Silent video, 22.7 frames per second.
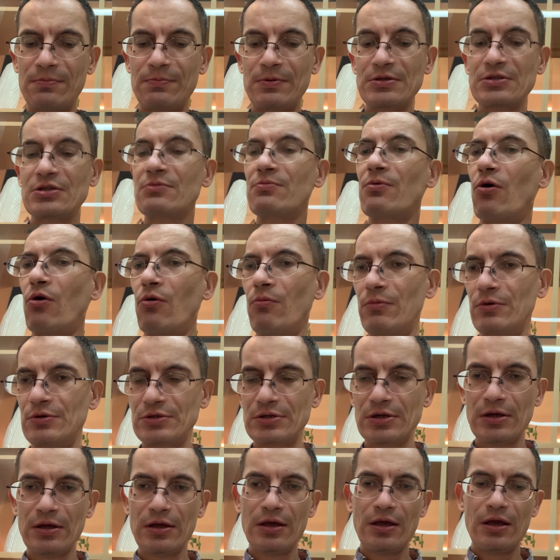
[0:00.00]
the present moment,
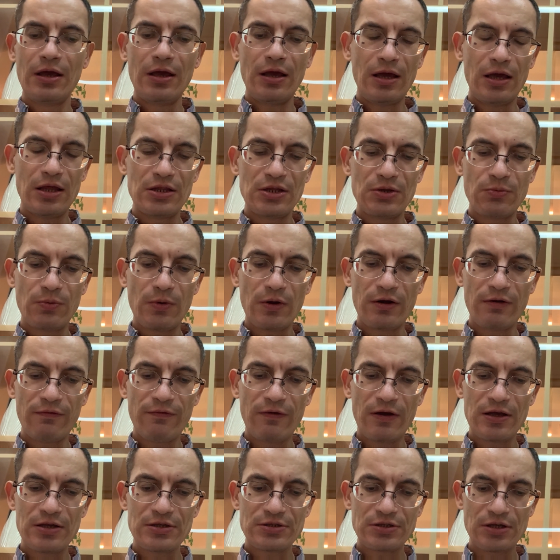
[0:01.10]
in the
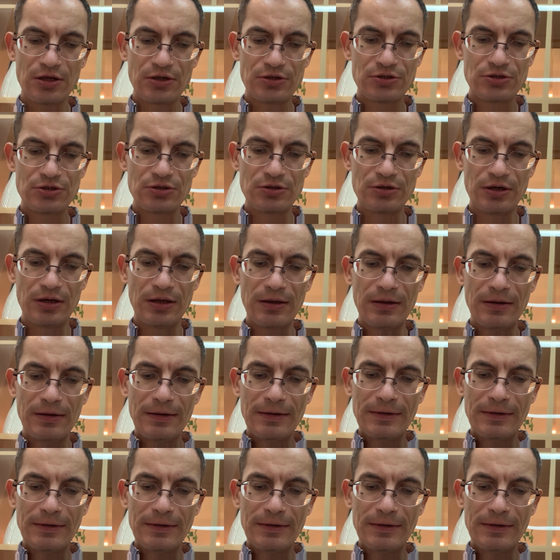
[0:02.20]
21st century.